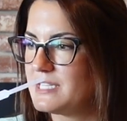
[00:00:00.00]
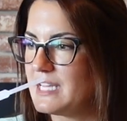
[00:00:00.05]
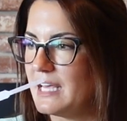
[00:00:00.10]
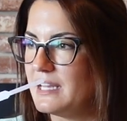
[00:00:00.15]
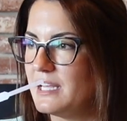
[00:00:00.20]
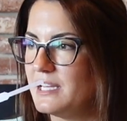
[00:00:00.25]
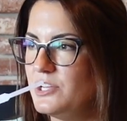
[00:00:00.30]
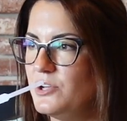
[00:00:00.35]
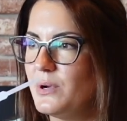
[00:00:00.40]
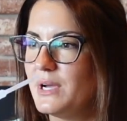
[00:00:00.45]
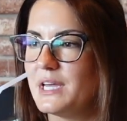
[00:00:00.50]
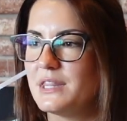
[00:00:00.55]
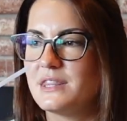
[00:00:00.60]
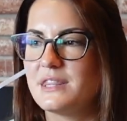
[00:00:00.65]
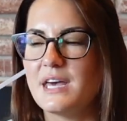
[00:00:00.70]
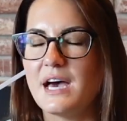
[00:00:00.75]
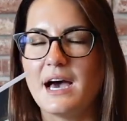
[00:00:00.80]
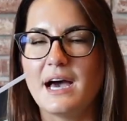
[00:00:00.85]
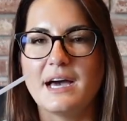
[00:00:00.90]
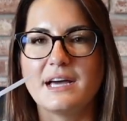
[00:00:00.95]
and then you get
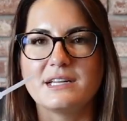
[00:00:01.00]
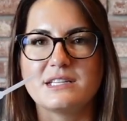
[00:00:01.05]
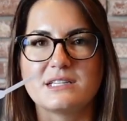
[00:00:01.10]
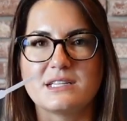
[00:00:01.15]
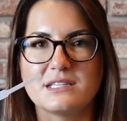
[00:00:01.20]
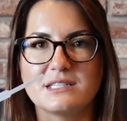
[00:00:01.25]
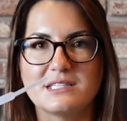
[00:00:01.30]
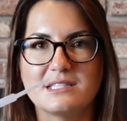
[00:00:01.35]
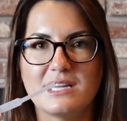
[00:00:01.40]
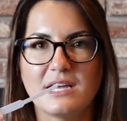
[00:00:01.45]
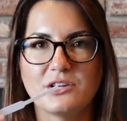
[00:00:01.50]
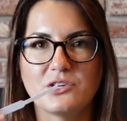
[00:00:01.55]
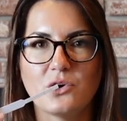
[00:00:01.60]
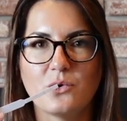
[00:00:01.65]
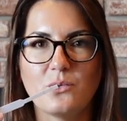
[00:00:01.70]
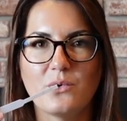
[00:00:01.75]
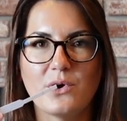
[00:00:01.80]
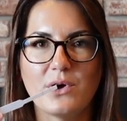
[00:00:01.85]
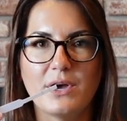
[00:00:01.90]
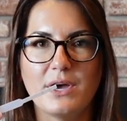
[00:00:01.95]
that
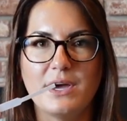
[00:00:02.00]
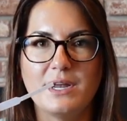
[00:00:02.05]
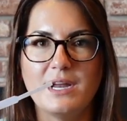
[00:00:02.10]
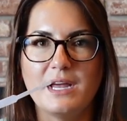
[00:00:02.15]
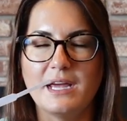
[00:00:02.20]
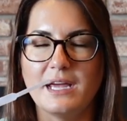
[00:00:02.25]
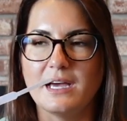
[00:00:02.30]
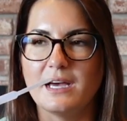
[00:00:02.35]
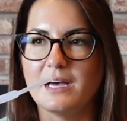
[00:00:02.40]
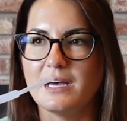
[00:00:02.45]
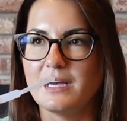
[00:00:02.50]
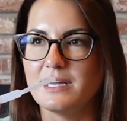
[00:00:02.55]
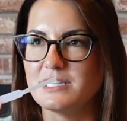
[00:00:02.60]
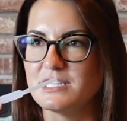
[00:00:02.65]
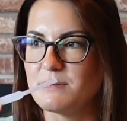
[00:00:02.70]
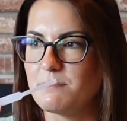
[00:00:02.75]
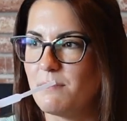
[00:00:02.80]
sandalwood and